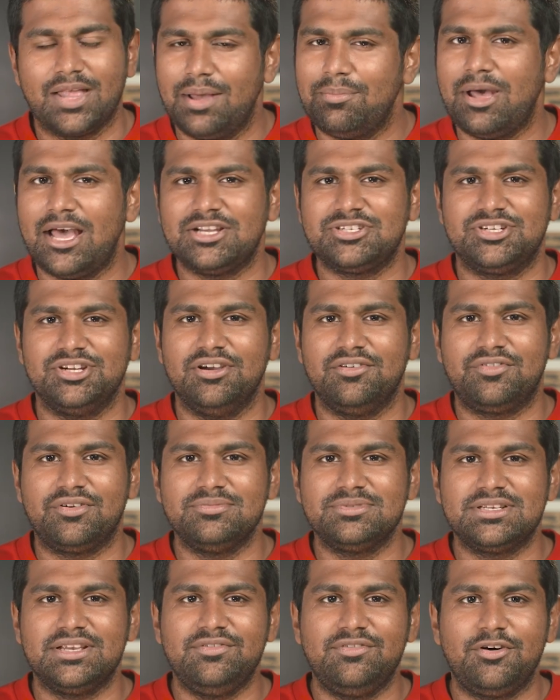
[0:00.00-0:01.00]
I'm Ash here
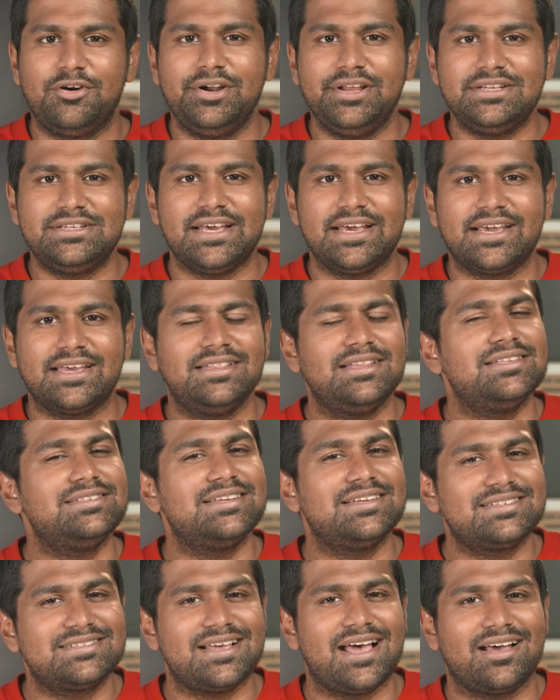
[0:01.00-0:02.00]
from C4ETech, and that's
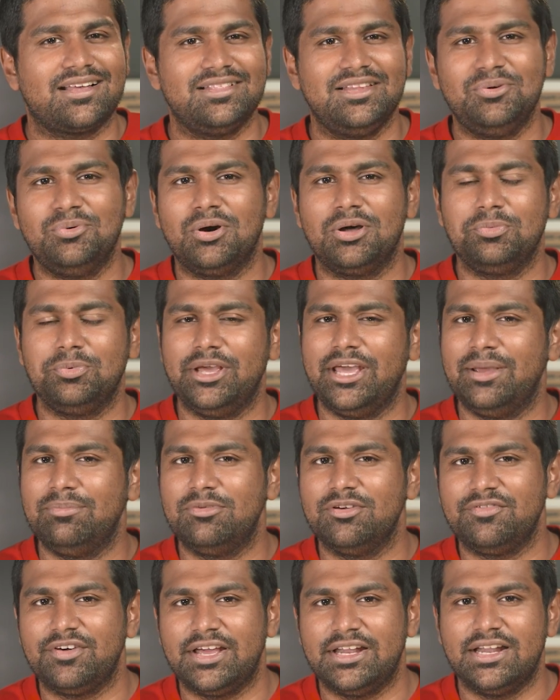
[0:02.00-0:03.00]
exactly what we aim
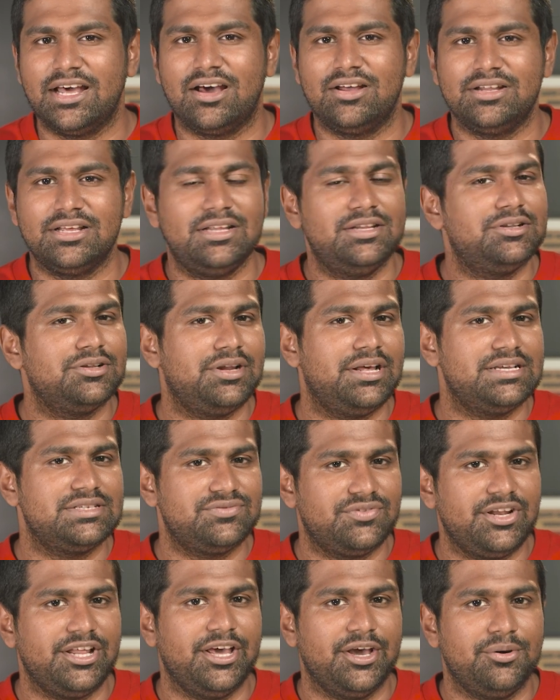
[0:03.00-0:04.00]
to find out in today's
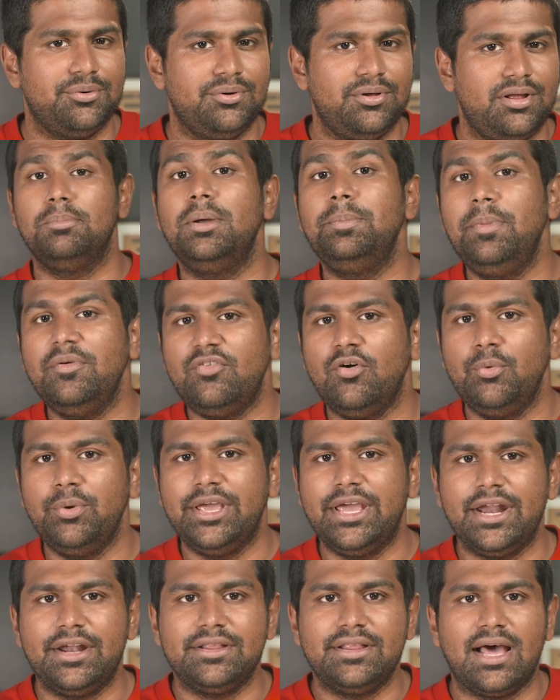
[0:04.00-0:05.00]
video. But before we
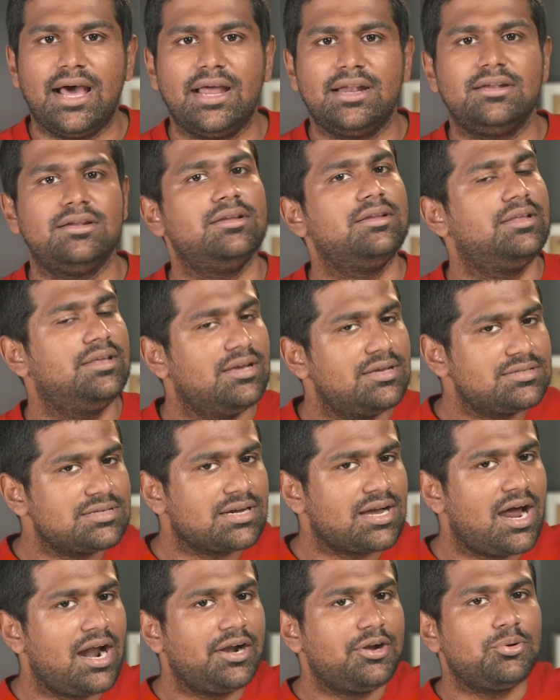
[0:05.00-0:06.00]
get to that, here's
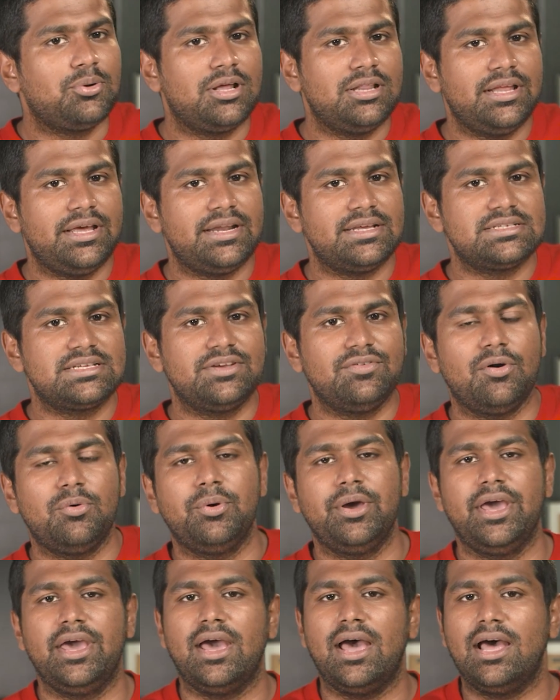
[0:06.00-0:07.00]
a card to our latest
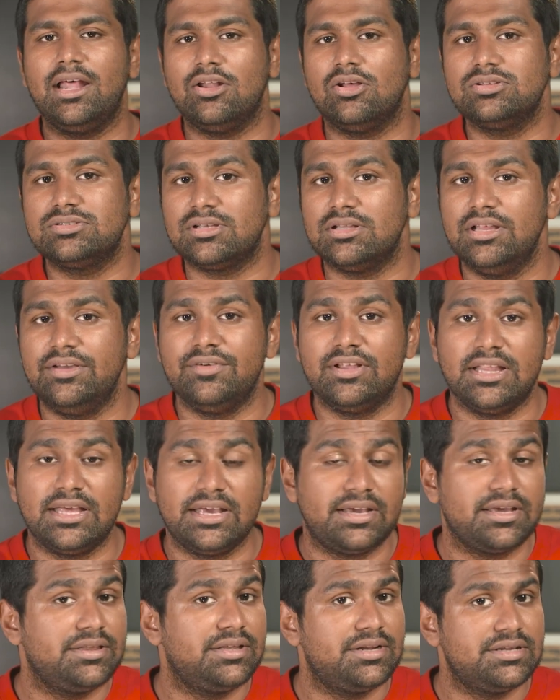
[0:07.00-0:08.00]
giveaway. I'll also leave a
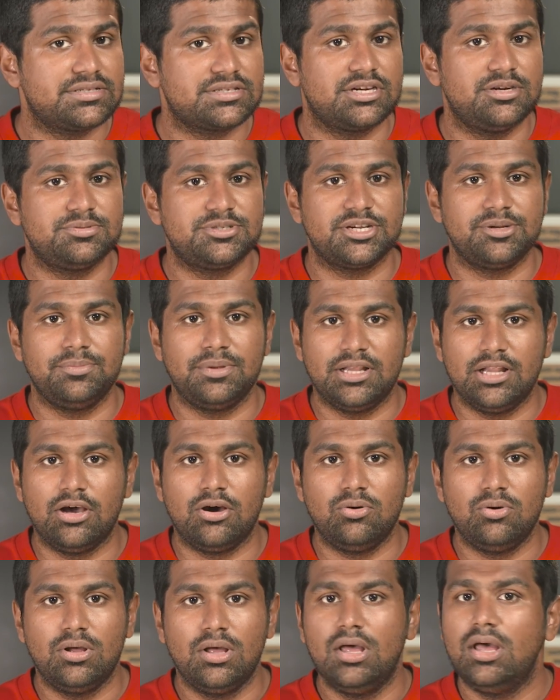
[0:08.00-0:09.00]
link in the description
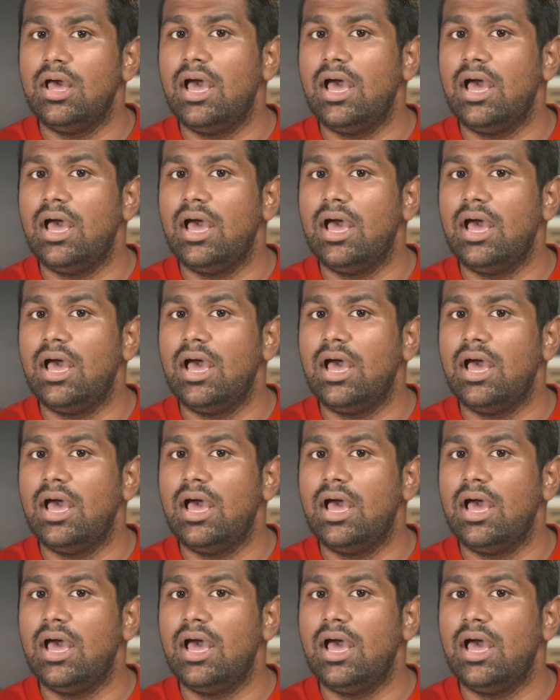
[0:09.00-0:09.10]
below.